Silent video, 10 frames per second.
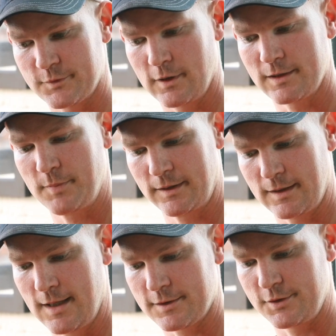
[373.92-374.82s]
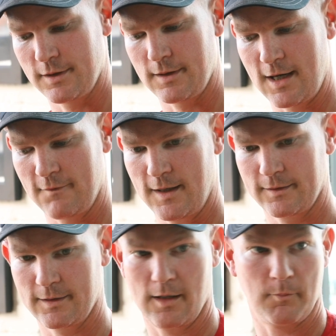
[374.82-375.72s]
So I spent the next year and a half out
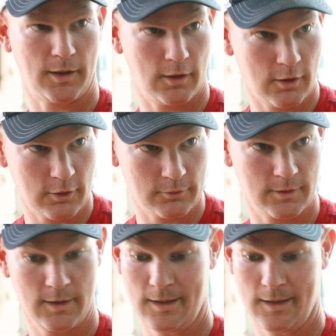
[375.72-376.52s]
there on my own,